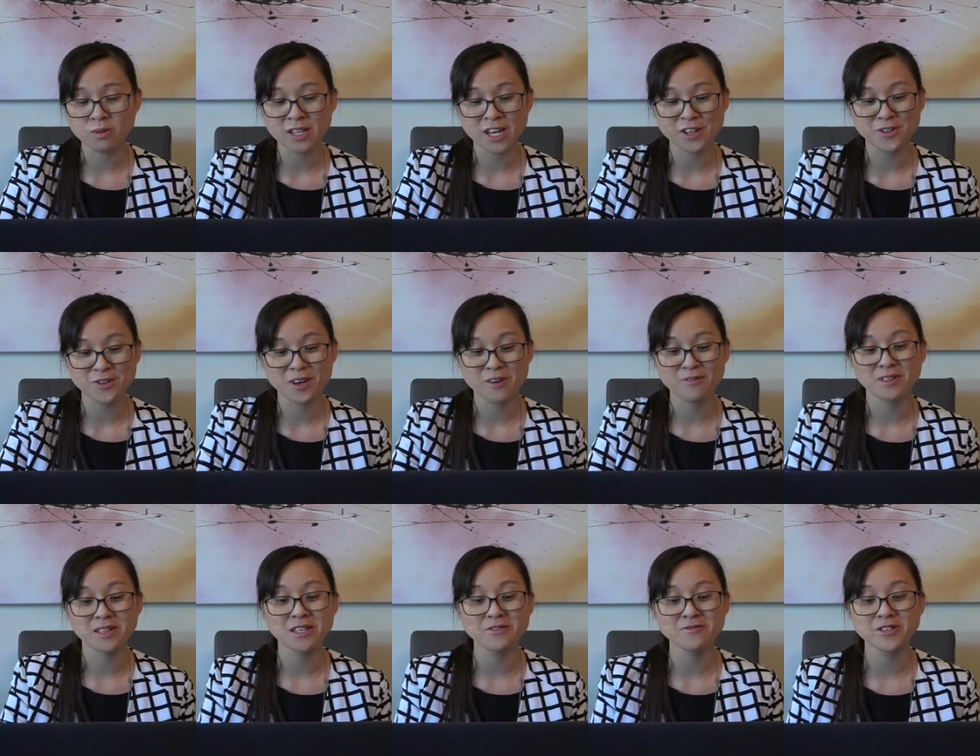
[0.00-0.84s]
that you have
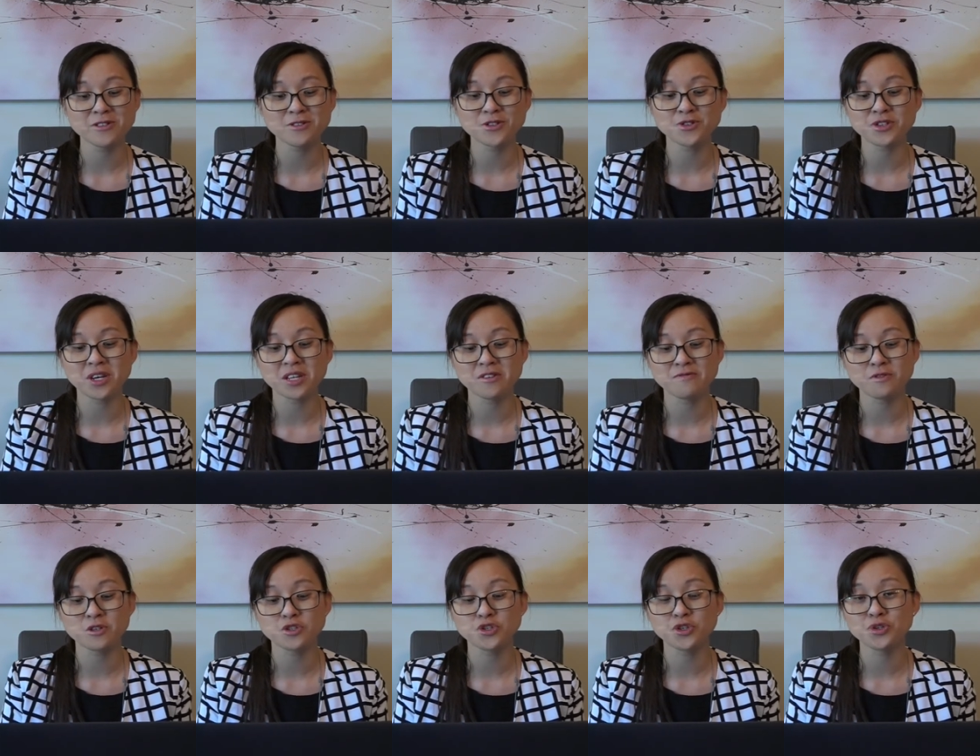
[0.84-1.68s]
lived in Australia
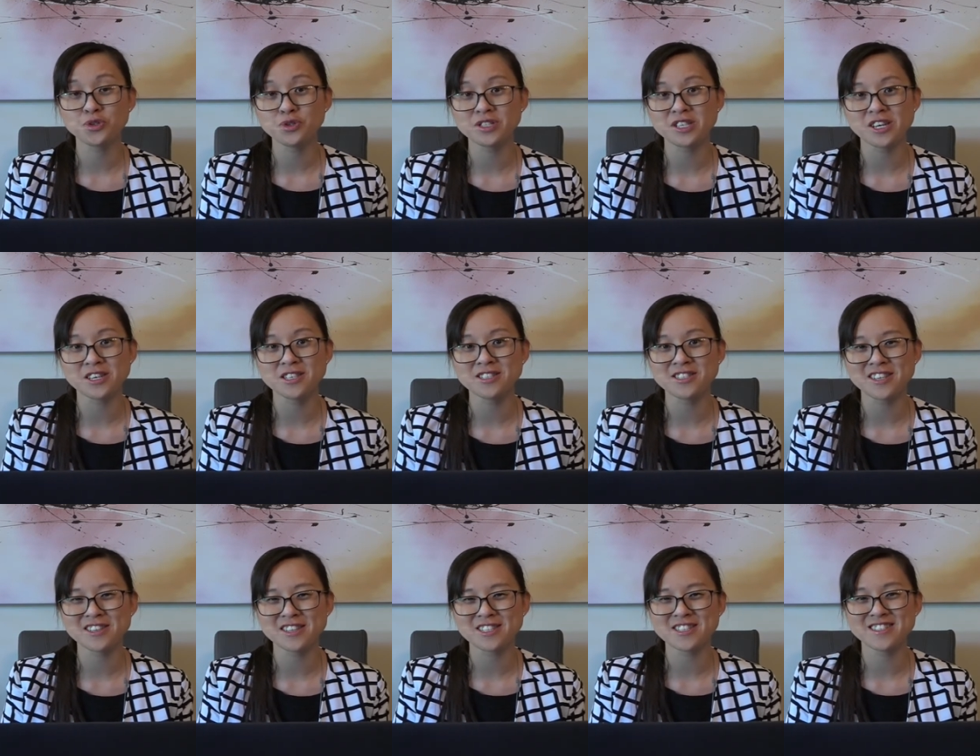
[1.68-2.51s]
for 2 years,
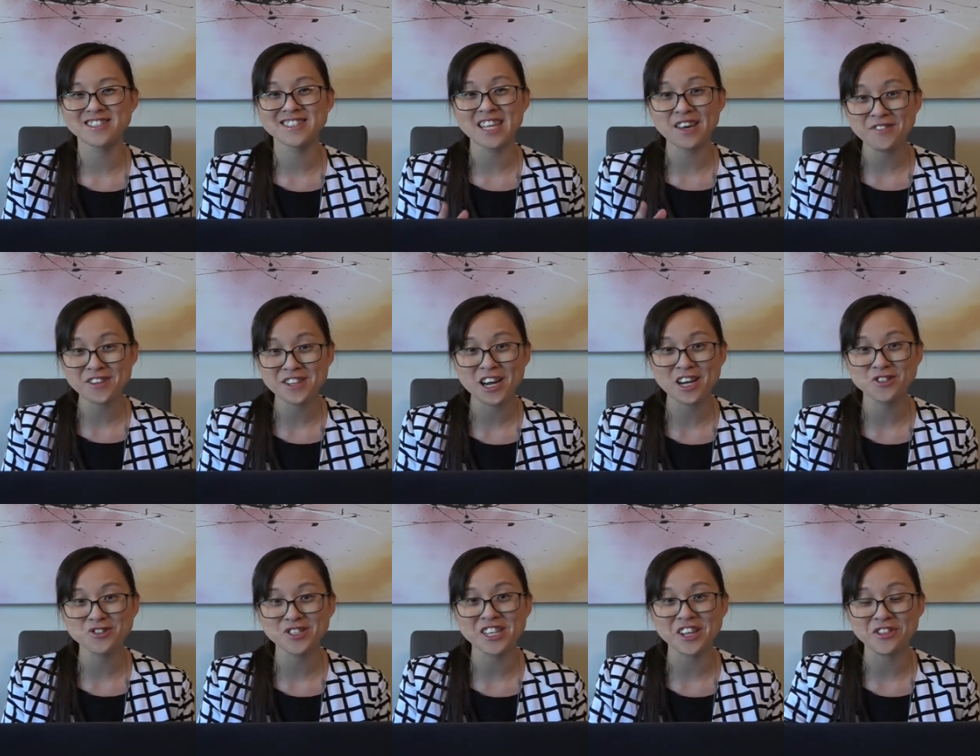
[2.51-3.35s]
and that's
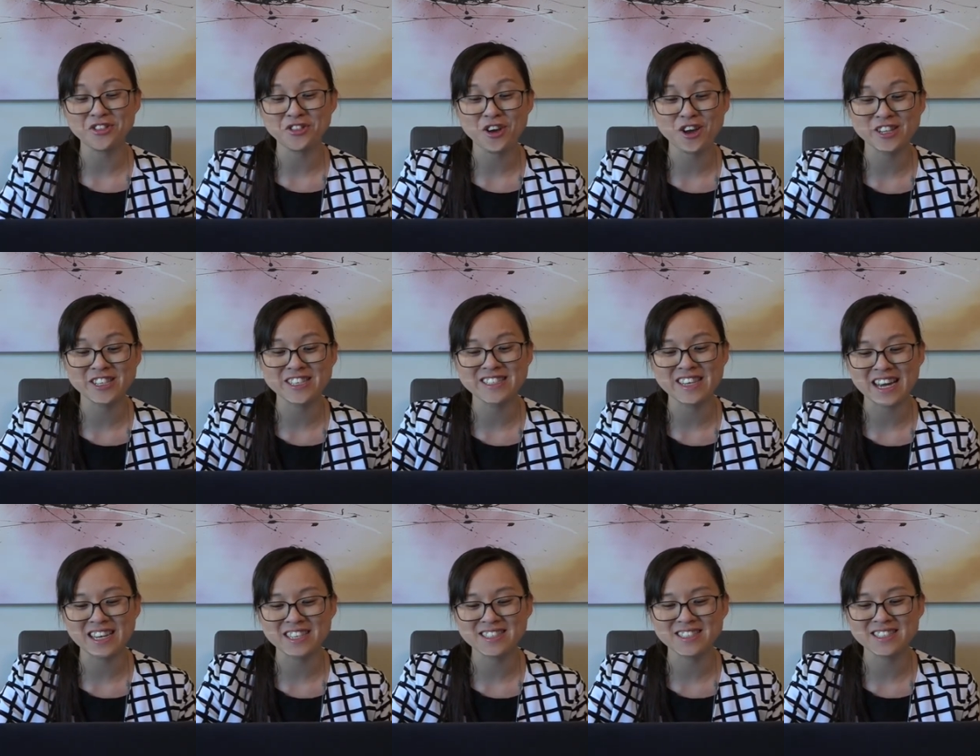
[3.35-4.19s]
730
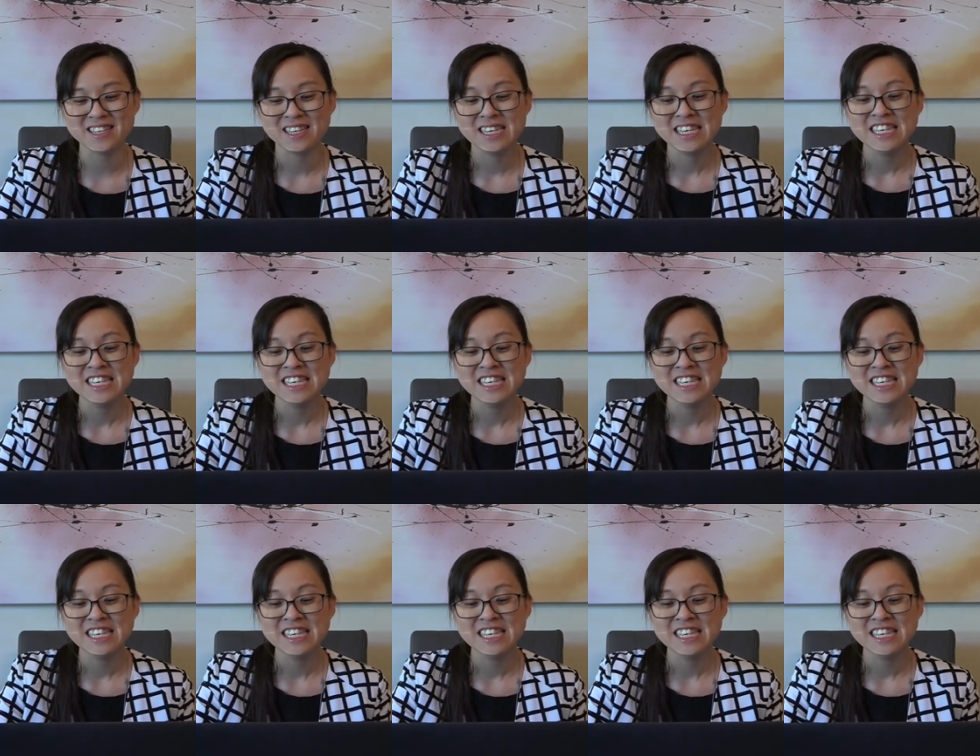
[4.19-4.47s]
days,